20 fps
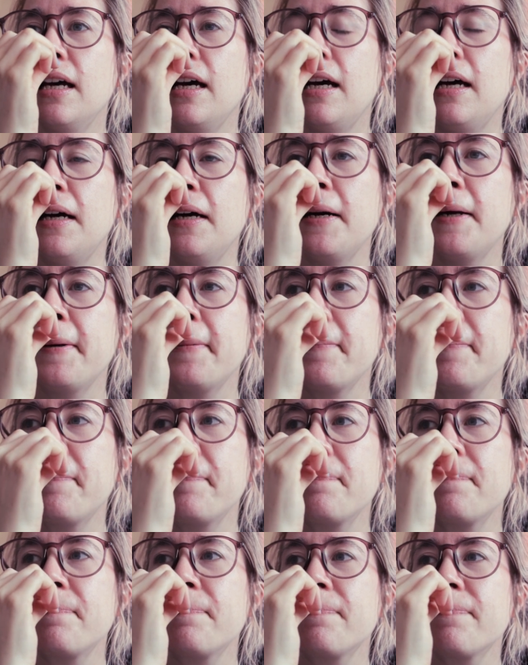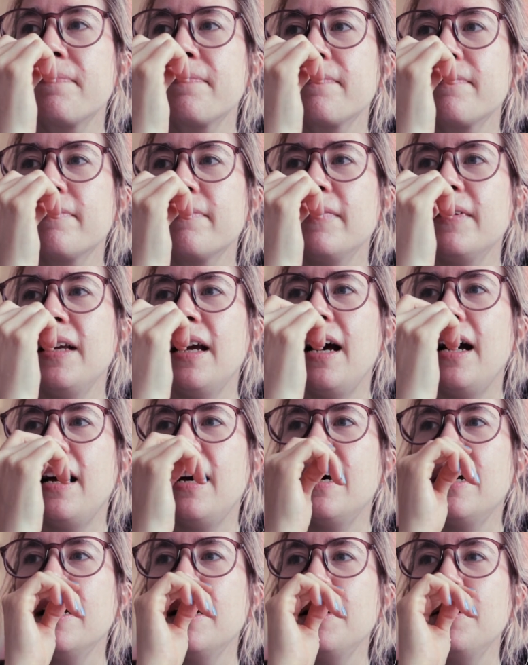
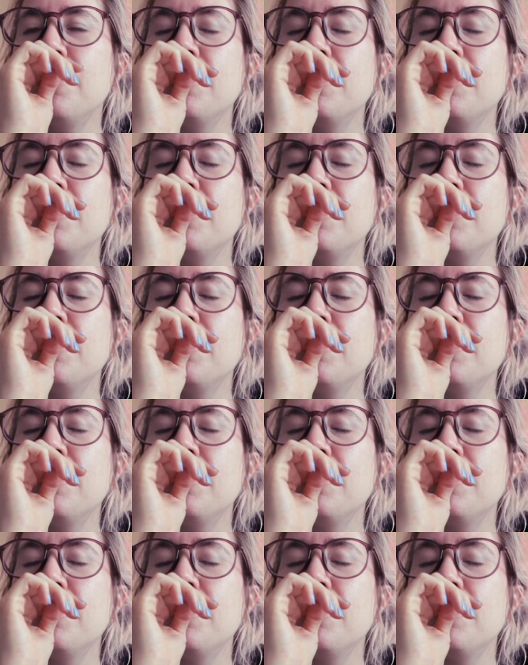I